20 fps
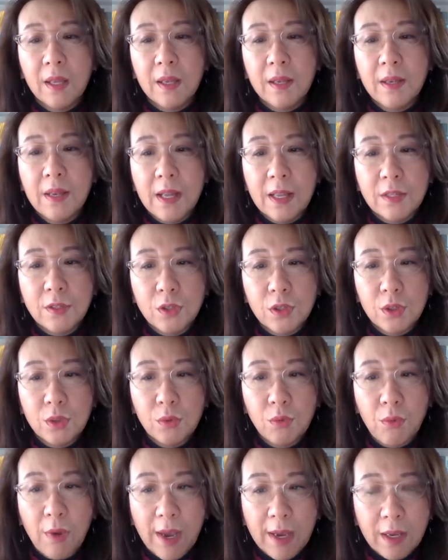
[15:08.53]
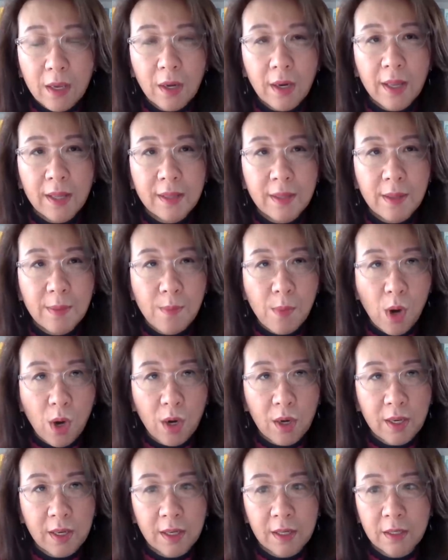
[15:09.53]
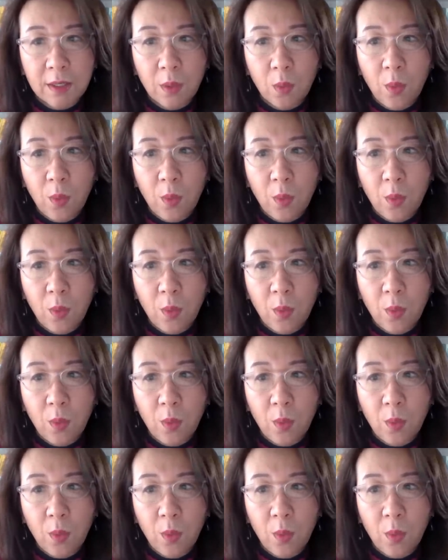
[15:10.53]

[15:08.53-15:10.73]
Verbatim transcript: needs to regulate the market